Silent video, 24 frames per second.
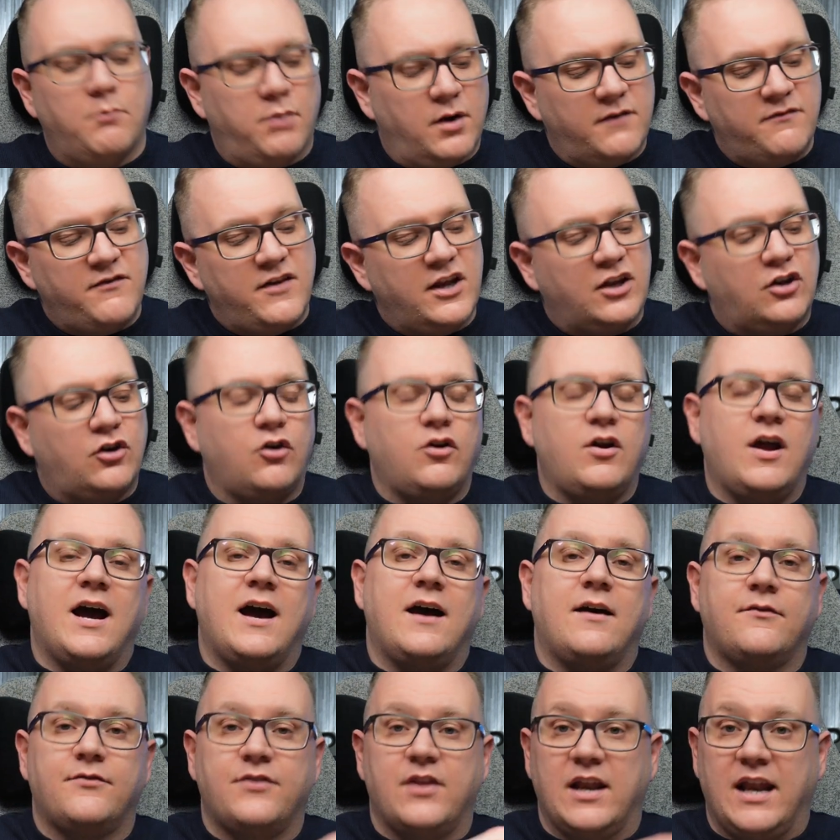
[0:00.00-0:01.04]
but if you do
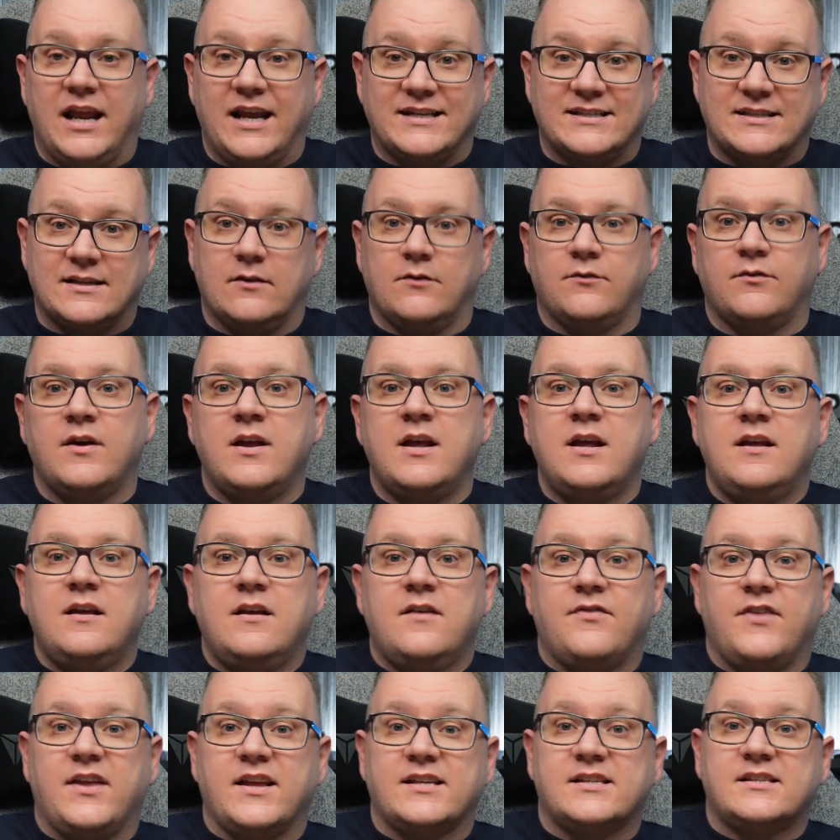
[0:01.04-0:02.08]
have the likes of
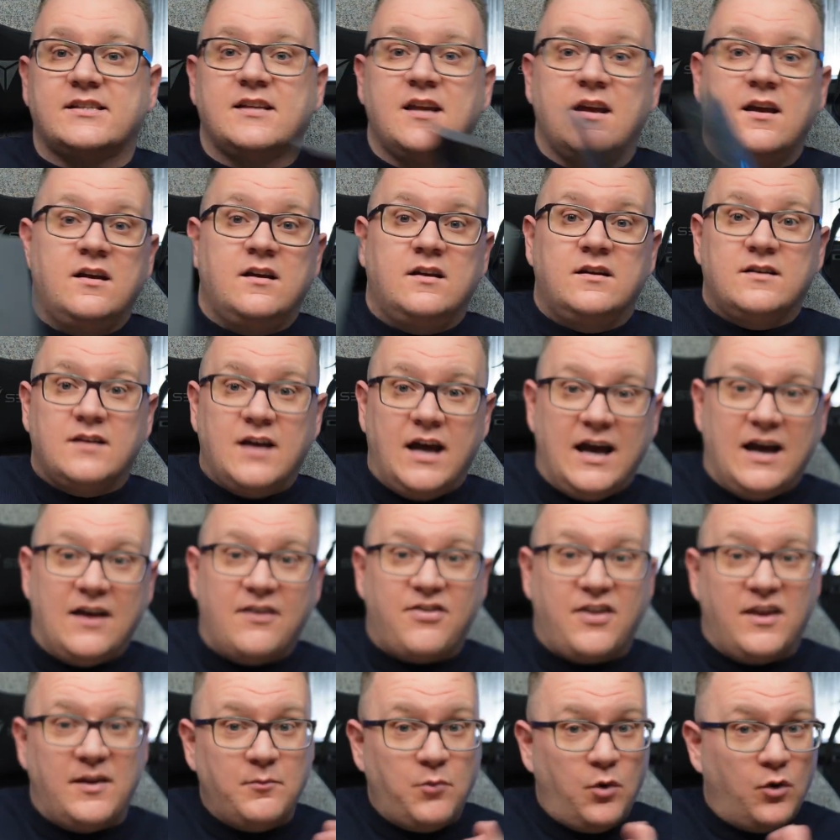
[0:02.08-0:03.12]
this uh,
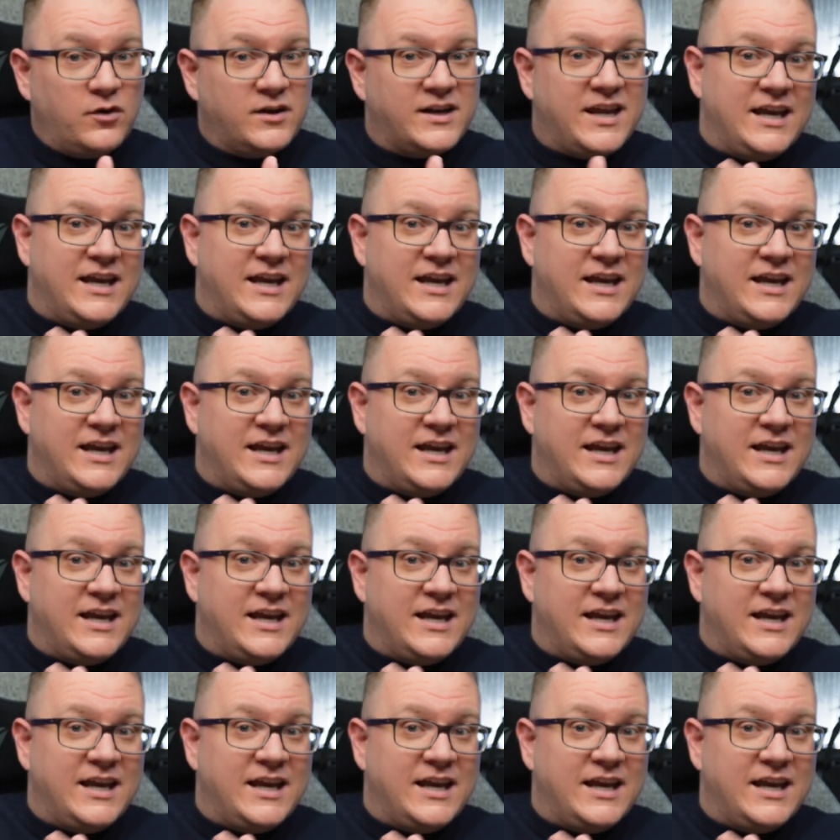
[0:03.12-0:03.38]
Thinborne